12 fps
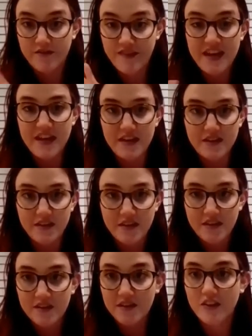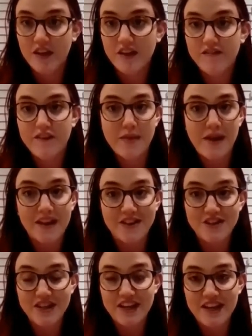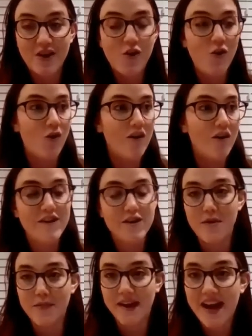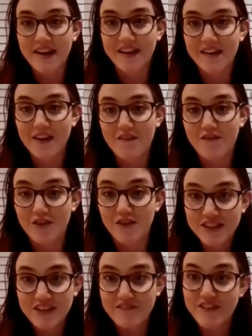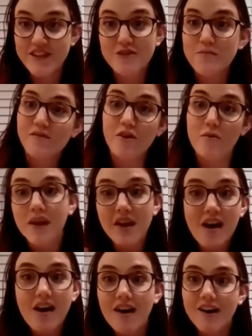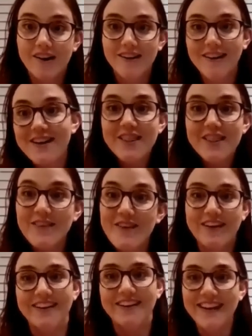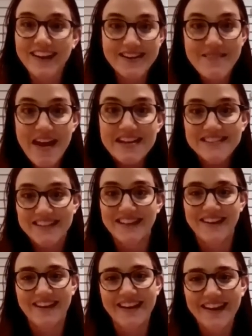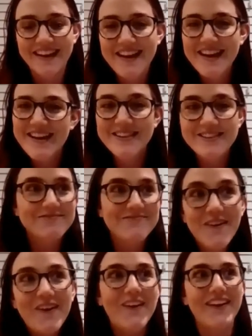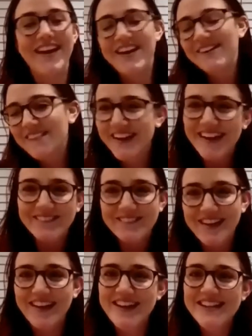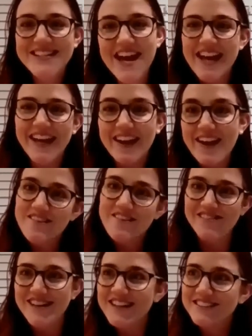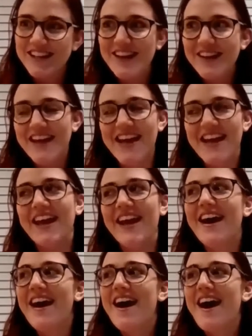feed there's like a female engineer or a female mechanic that I've not seen featured before, I'm like, another one, like amazing, like there's more, like we're like taking over really slowly.